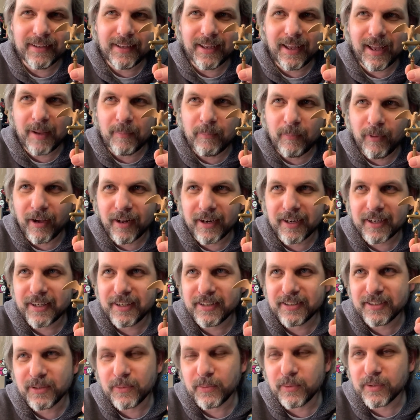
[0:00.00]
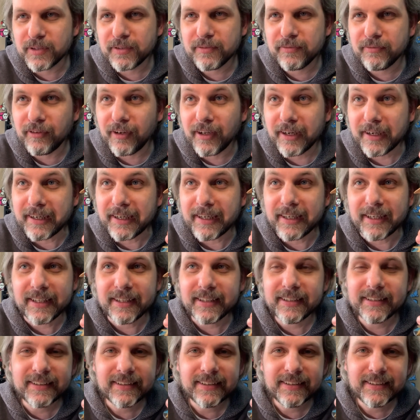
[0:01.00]
I bought it because it was funny.
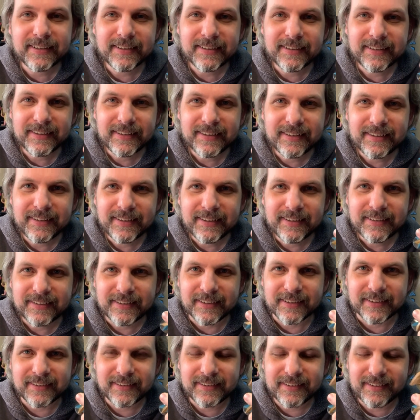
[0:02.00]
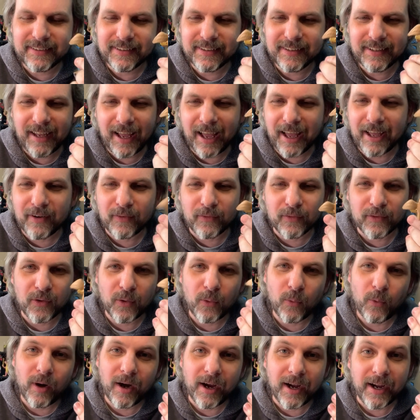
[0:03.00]
Just, I don't know
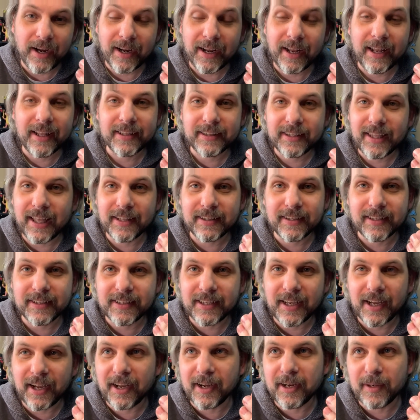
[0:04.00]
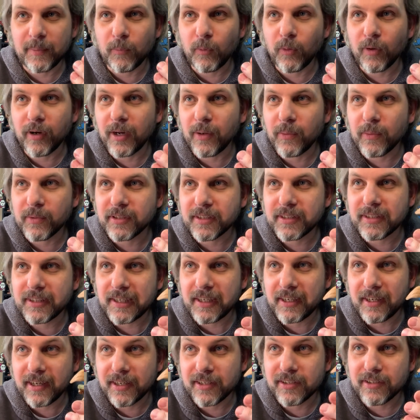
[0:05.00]
why. At the time when I was a
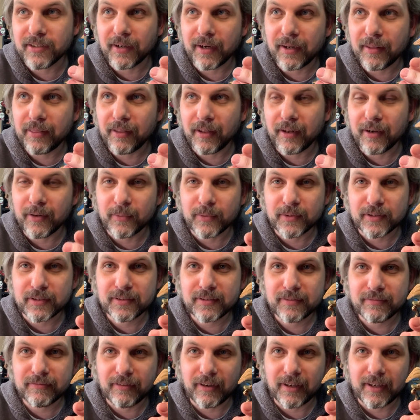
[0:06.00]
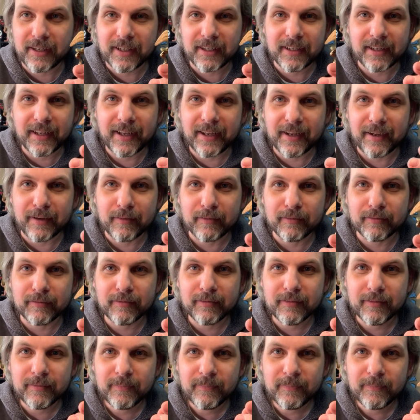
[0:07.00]
teenager, I thought it was funny to have